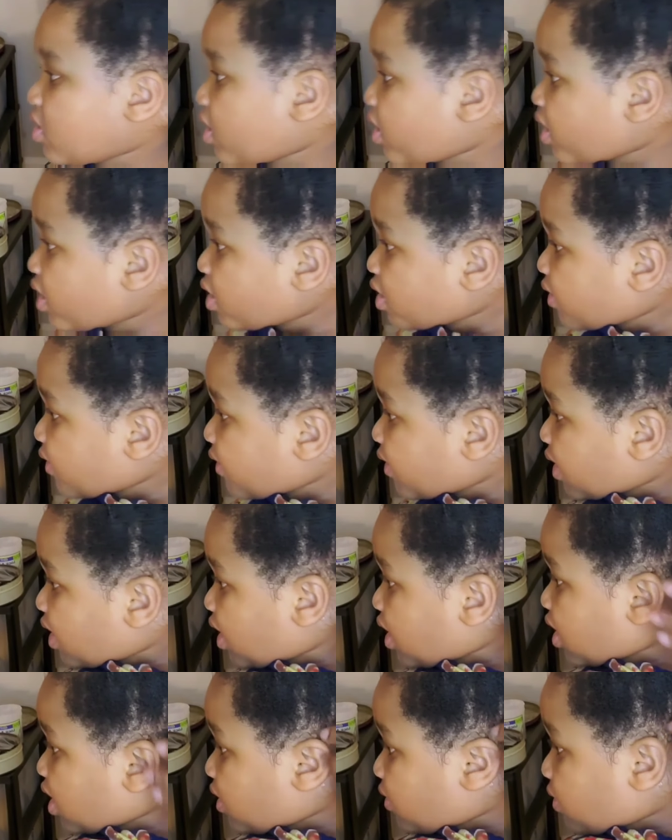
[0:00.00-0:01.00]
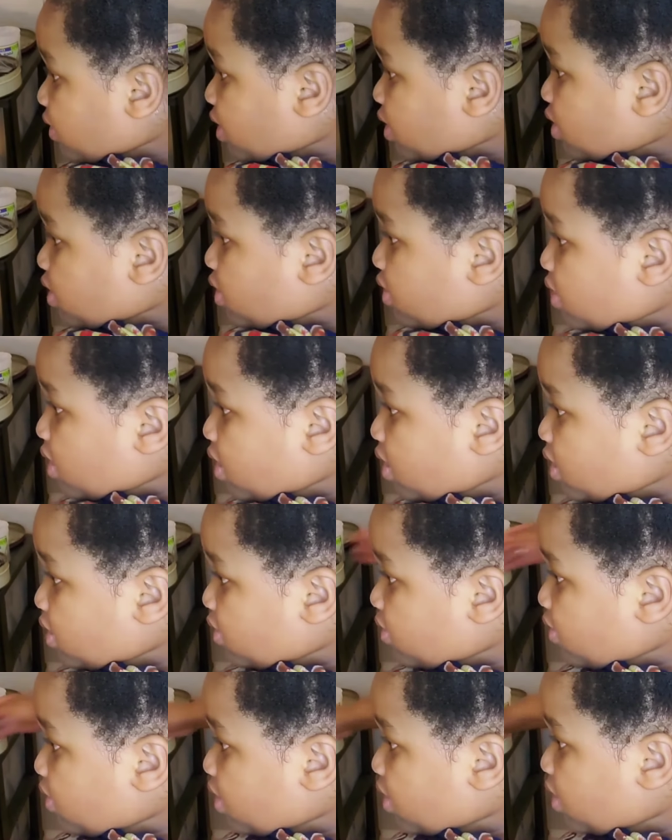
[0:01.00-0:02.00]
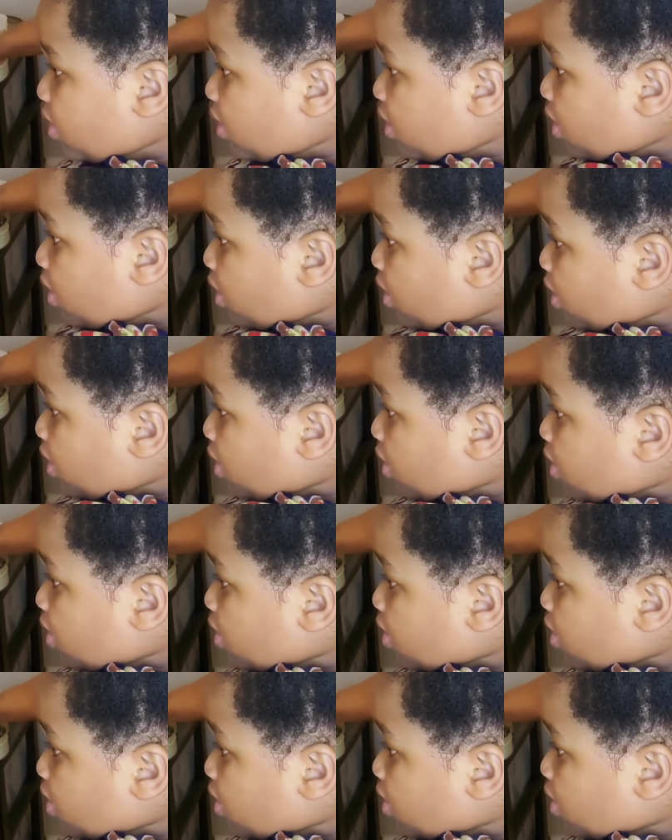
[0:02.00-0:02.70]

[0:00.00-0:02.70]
I'm gonna go ahead. I guess I should clip this out the way